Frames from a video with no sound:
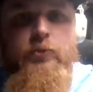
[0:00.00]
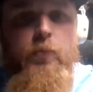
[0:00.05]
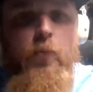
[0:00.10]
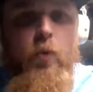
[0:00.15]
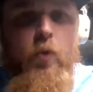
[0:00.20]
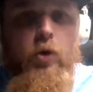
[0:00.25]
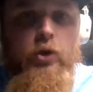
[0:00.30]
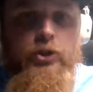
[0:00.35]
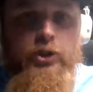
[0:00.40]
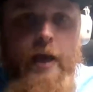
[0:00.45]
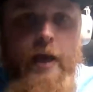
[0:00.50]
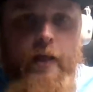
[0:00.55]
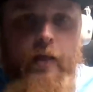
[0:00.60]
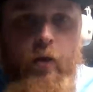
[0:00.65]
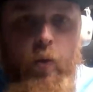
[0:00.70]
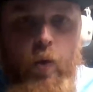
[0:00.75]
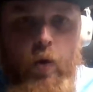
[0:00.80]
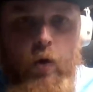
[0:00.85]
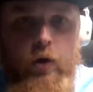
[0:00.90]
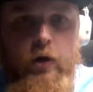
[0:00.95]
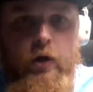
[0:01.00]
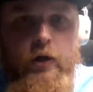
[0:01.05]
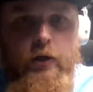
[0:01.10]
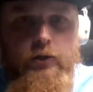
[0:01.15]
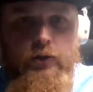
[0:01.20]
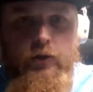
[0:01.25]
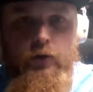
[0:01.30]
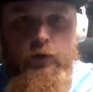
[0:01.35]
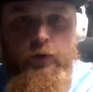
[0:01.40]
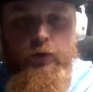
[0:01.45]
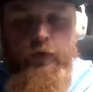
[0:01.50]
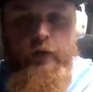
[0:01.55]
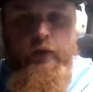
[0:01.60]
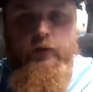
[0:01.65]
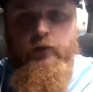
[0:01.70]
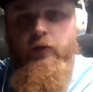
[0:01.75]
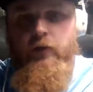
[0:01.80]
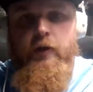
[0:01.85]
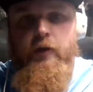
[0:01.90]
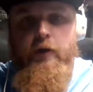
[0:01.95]
more shallow water because those
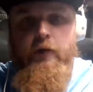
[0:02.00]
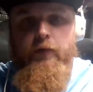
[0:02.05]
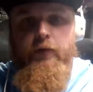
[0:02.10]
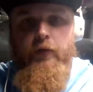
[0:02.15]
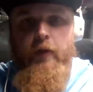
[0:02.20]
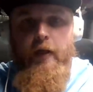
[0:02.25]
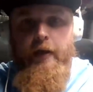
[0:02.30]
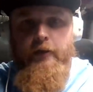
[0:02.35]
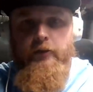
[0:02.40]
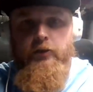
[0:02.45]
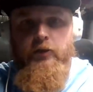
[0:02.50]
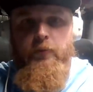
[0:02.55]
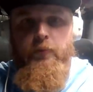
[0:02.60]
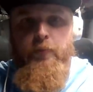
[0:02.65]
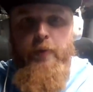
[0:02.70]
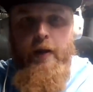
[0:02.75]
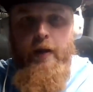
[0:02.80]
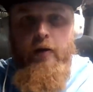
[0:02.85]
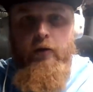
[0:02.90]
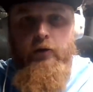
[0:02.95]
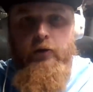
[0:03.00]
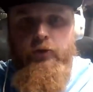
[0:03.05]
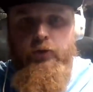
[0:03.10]
fins are going to flex compared